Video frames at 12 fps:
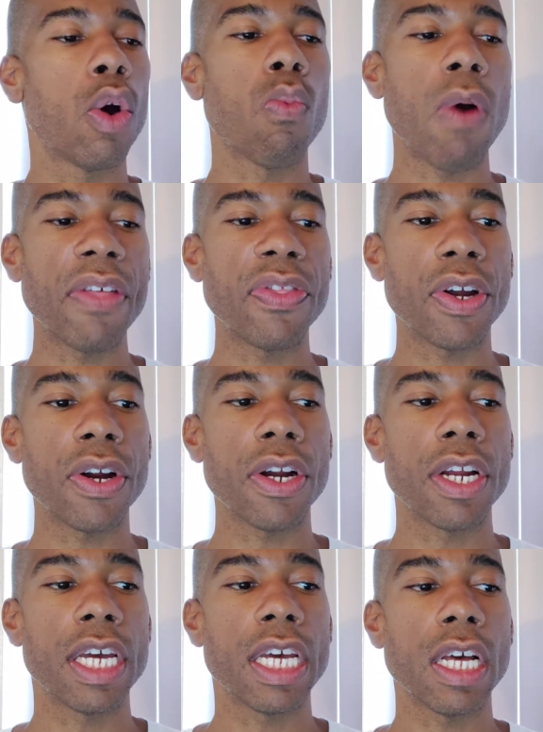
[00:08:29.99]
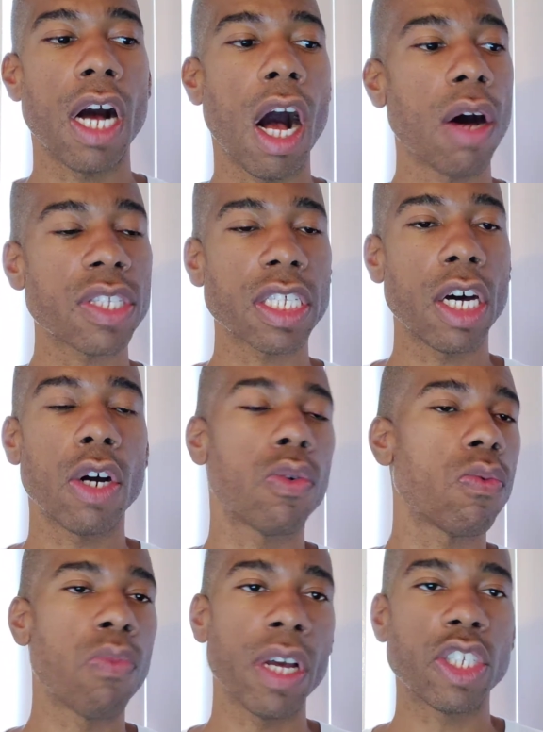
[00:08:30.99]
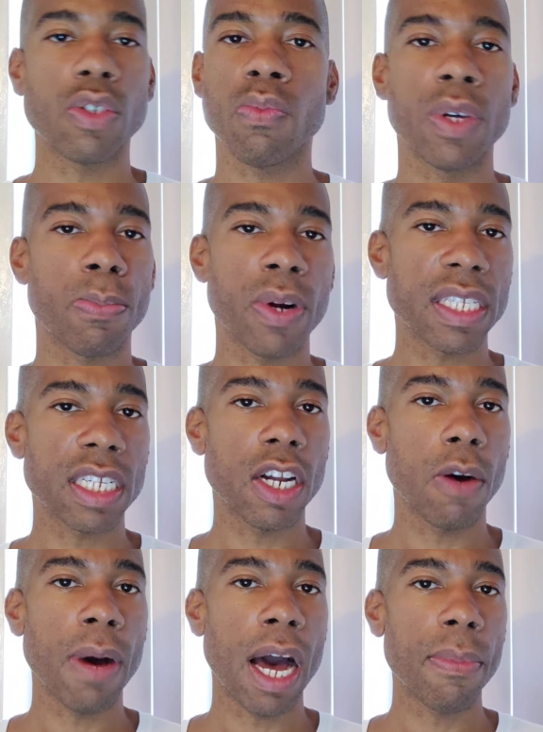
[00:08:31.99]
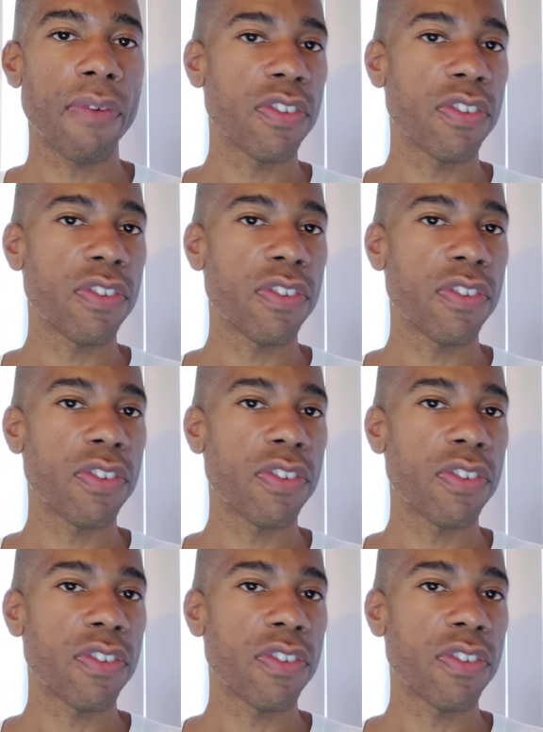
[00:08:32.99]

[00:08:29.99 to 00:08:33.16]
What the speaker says: whether also, which with President Obama,